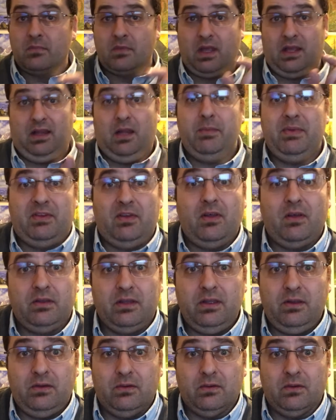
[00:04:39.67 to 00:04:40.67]
And let me tell
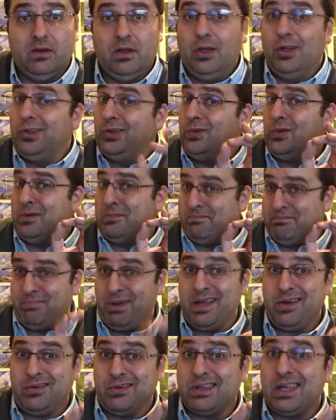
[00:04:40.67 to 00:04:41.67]
you, you had
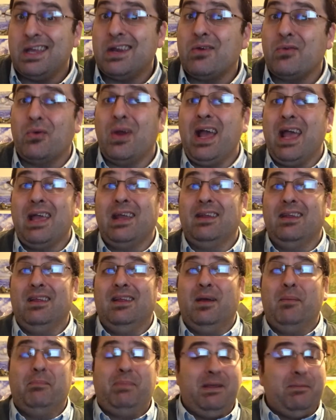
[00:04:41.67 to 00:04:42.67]
better get it right.
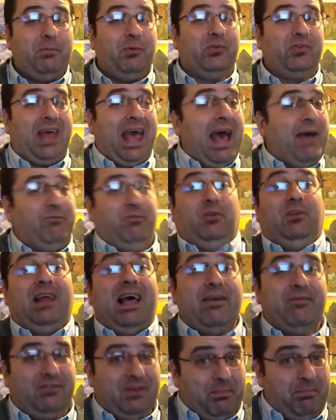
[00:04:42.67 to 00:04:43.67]
People's
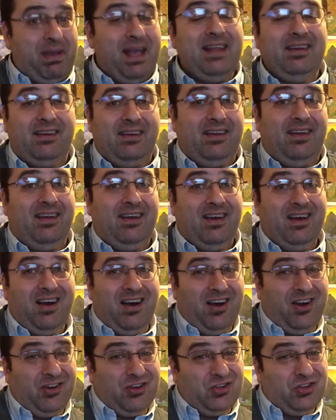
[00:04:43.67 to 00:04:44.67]
afterlife depended
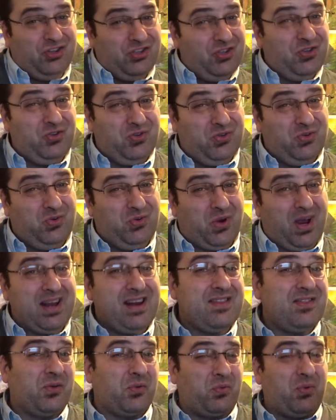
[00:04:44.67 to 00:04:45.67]
on you
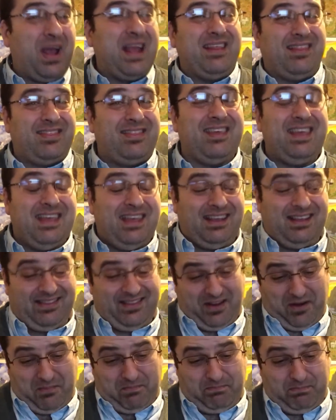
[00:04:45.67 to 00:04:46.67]
writing the right thing in
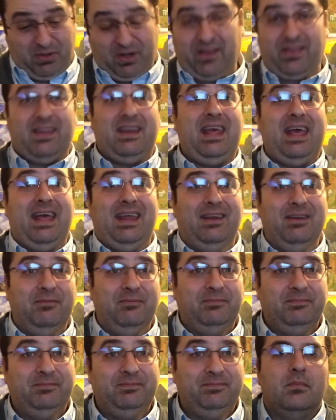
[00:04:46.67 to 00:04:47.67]
their Book of the Dead.
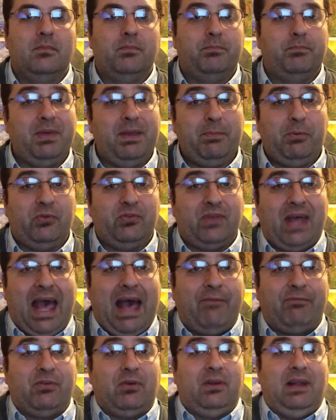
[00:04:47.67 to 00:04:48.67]
People's
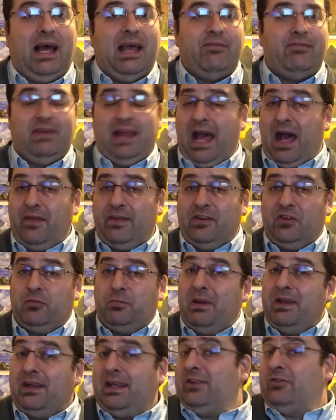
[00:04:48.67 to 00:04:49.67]
afterlife and how they
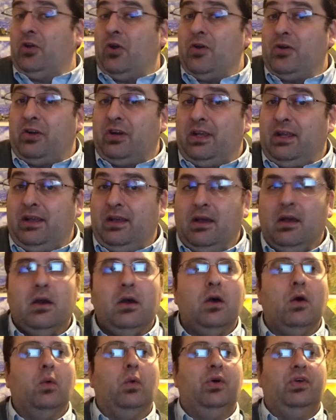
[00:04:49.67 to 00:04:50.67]
spent eternity
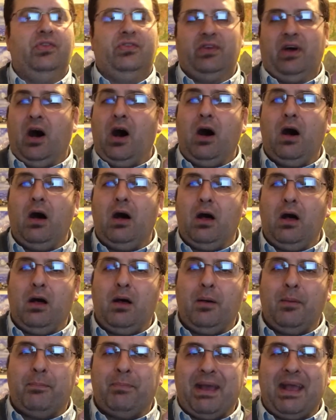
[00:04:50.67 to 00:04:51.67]
was
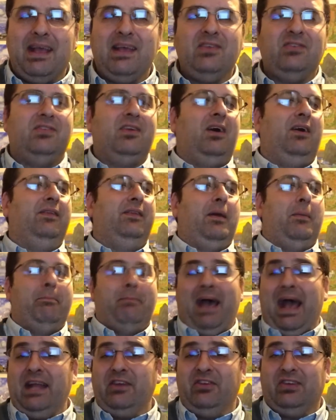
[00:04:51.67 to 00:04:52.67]
all based on the
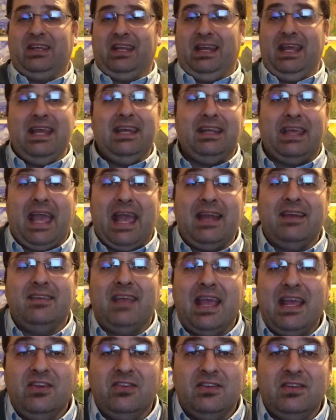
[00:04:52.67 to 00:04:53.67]
magic and
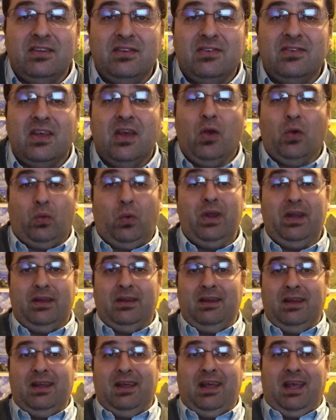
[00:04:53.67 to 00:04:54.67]
incantations
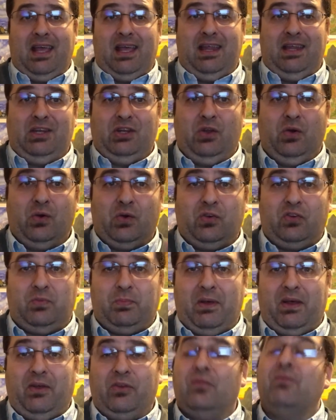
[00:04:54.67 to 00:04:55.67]
written in your
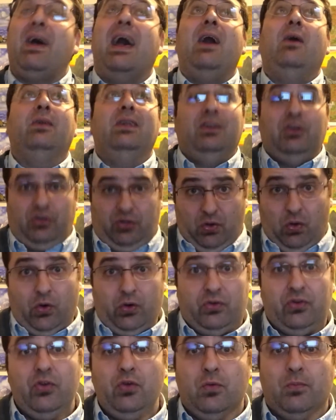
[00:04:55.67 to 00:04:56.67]
spells found in
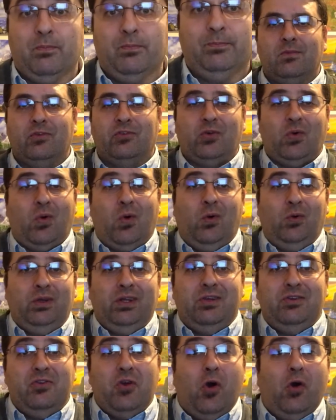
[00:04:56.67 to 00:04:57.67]
your tomb. So
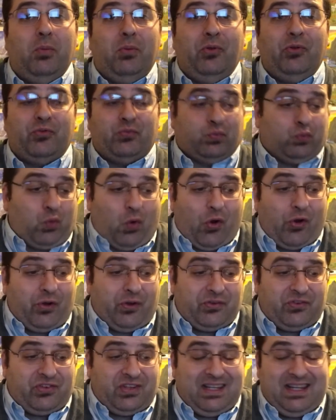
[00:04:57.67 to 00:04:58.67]
only nobles,
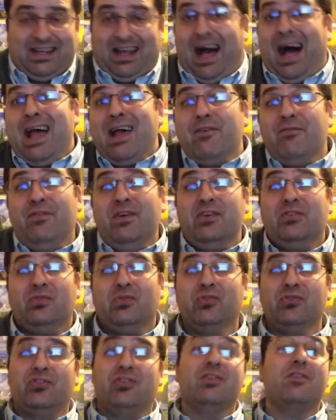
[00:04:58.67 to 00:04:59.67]
royalty, and high
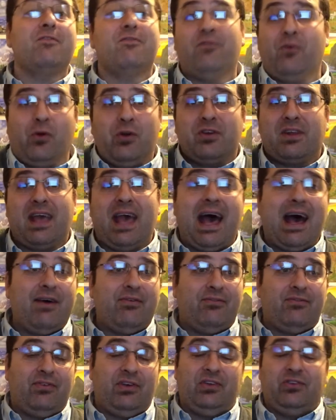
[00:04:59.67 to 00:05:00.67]
officials could afford to
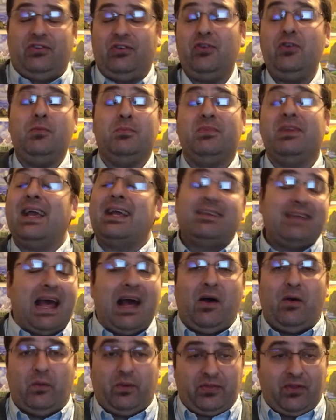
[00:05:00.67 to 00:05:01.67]
have a tomb decked
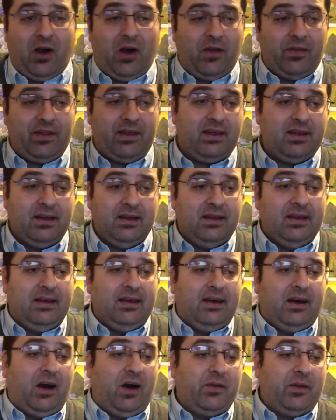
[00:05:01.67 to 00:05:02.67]
out with all
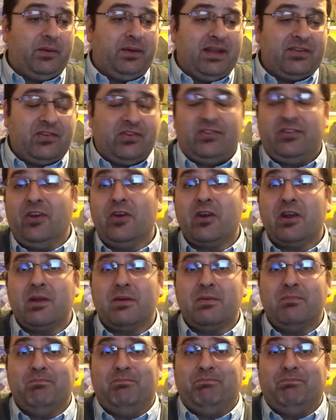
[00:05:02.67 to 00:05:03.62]
the necessary